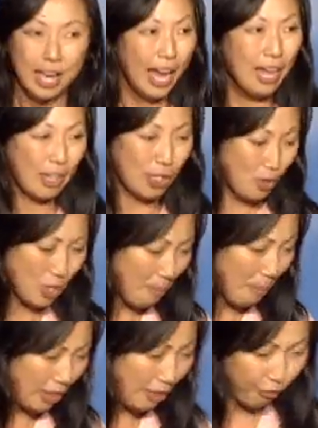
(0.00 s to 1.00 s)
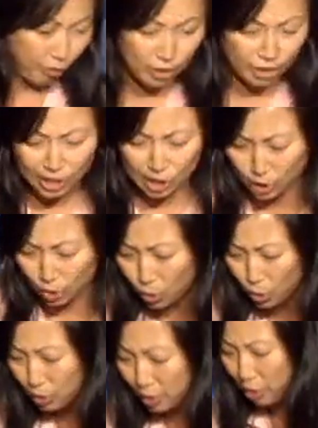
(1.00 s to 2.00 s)
And like you come in on the first day of
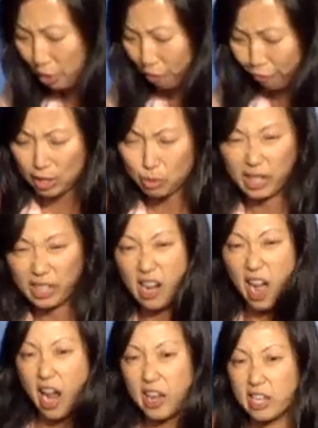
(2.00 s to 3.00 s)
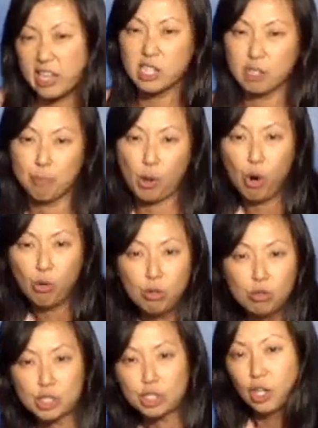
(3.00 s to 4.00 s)
school and all your friends are in like Nikes and
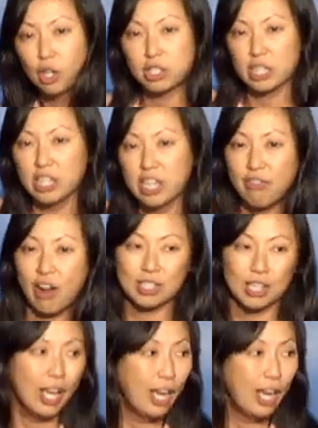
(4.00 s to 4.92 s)
polo shirts and Levi's.